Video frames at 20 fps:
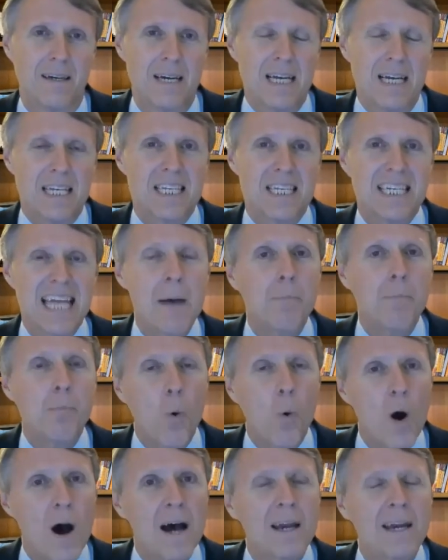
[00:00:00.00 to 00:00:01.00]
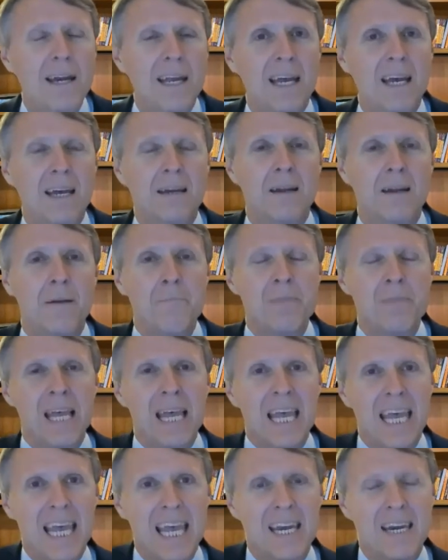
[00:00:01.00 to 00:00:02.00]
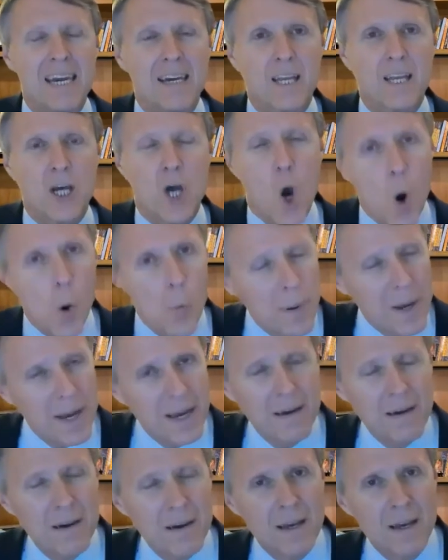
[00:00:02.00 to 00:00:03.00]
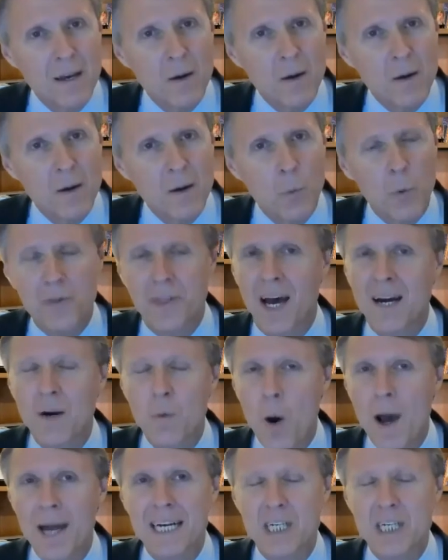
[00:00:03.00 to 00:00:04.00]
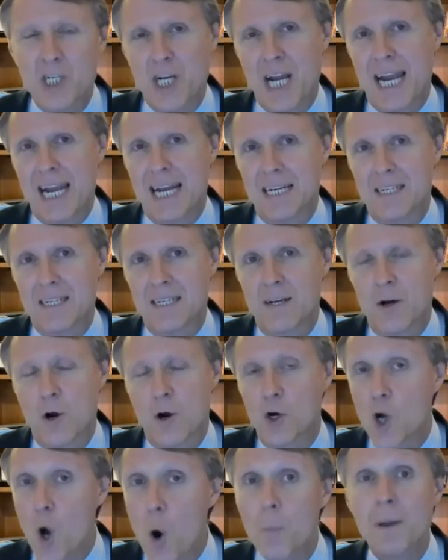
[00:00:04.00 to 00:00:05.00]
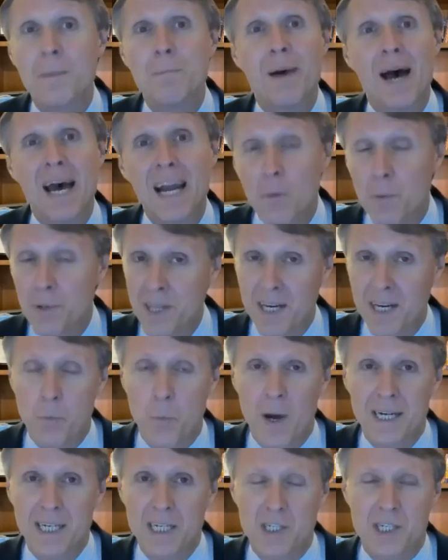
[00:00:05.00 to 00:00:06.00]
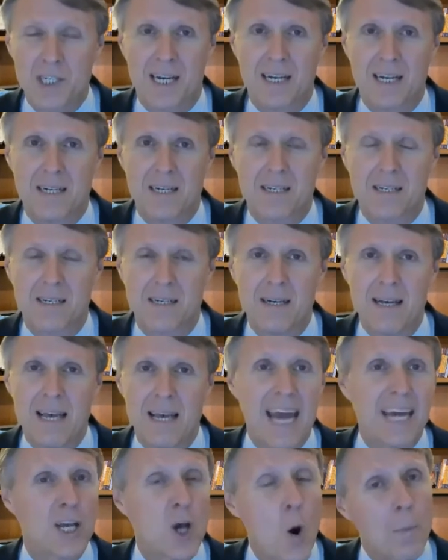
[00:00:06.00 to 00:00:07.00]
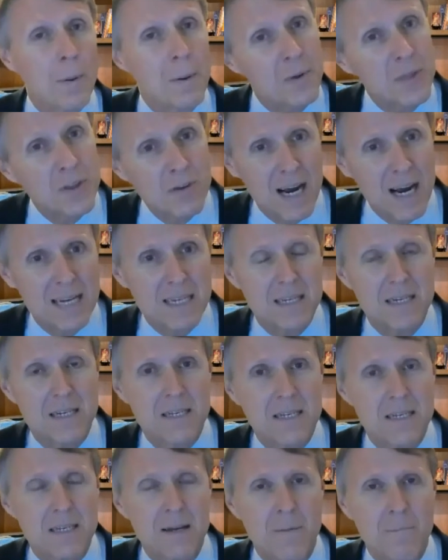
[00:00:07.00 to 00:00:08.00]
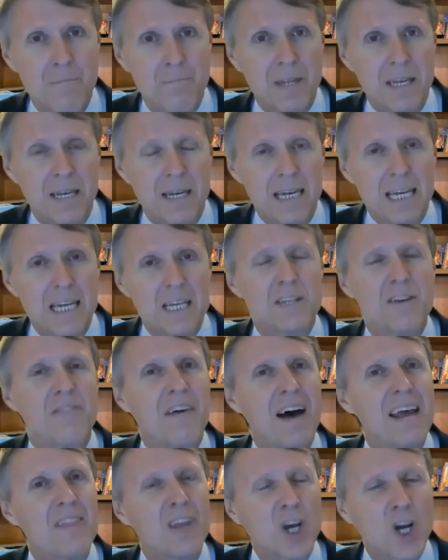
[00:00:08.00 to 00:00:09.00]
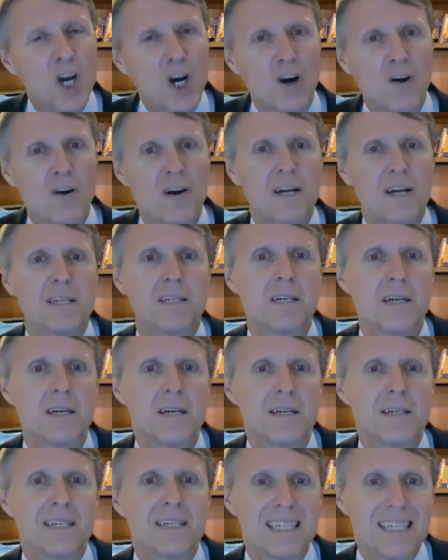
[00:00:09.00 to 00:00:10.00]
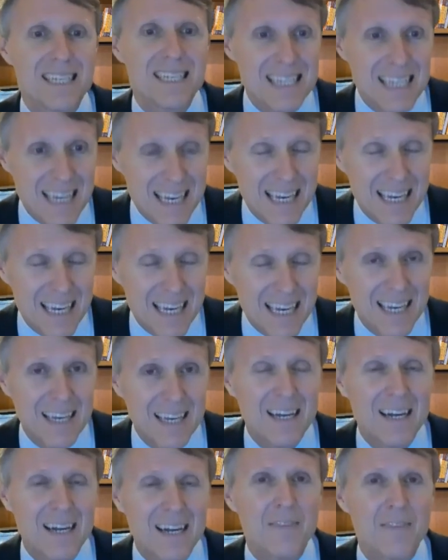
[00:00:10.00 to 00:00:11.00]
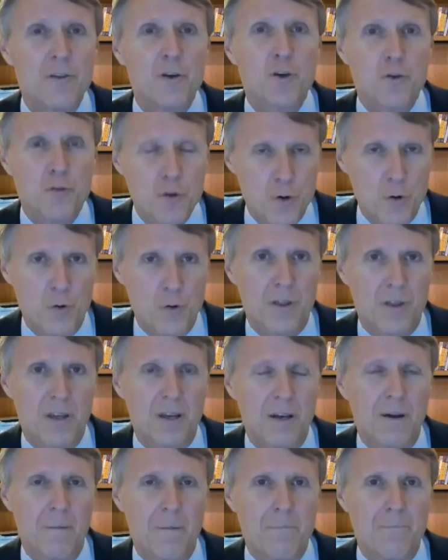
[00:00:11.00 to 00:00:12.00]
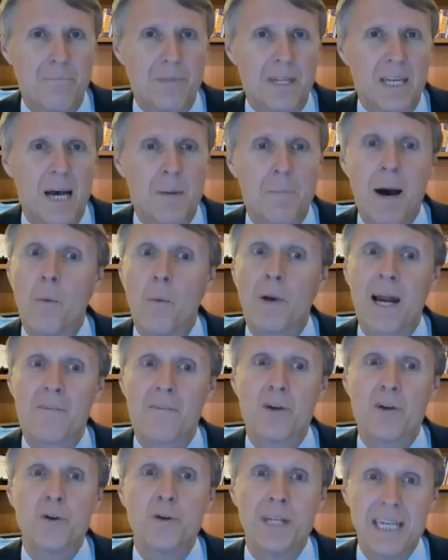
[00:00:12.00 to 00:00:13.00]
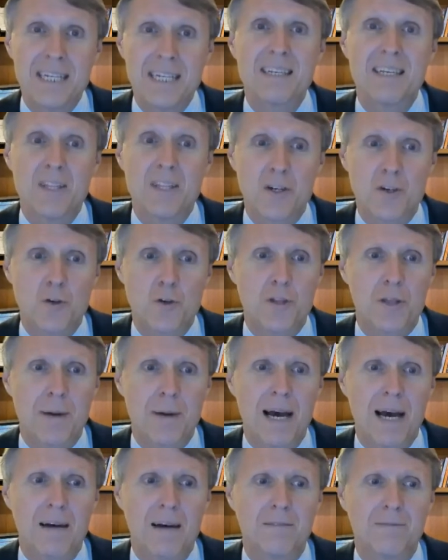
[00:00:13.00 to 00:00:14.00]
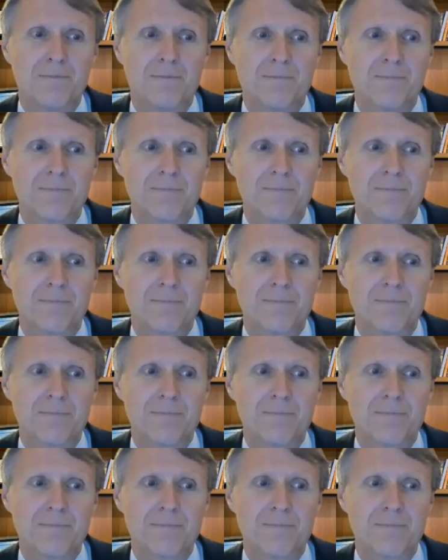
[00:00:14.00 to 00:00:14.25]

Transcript: Step one in, in coping with unwanted change or coping better with unwanted change and coping with crisis is to find the courage to see the truth about whatever you need to see the truth about.